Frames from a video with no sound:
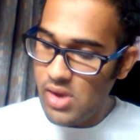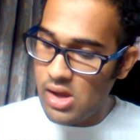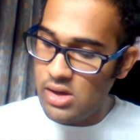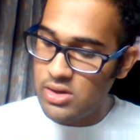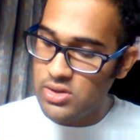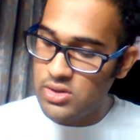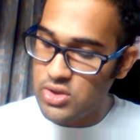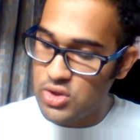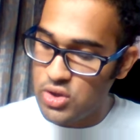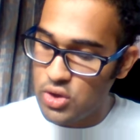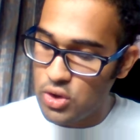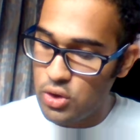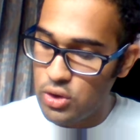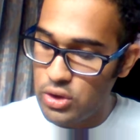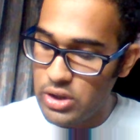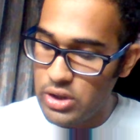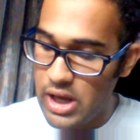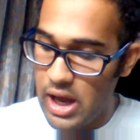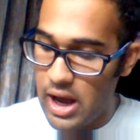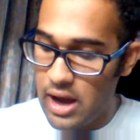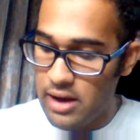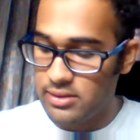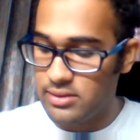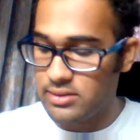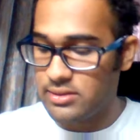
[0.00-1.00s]
So
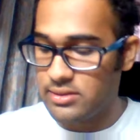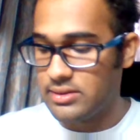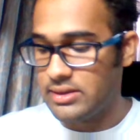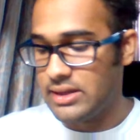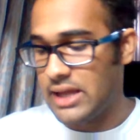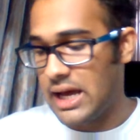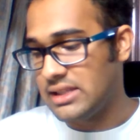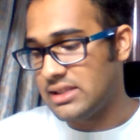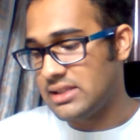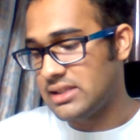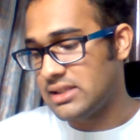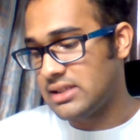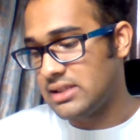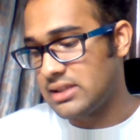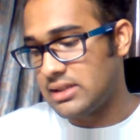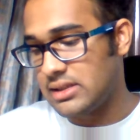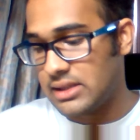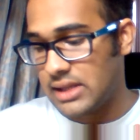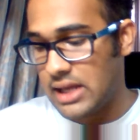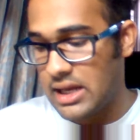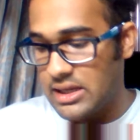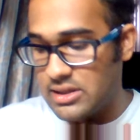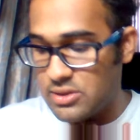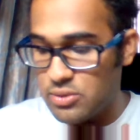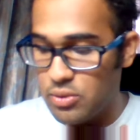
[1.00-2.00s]
yeah,
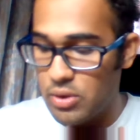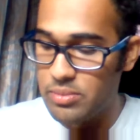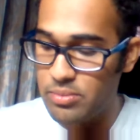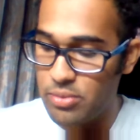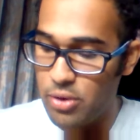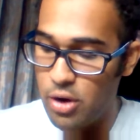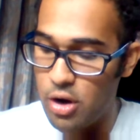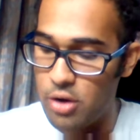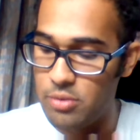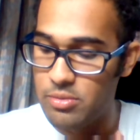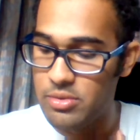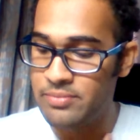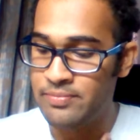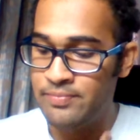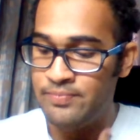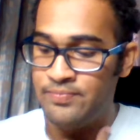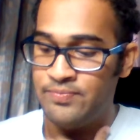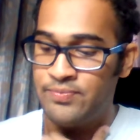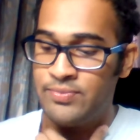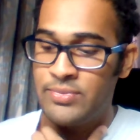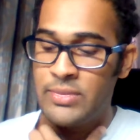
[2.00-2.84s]
that's one problem.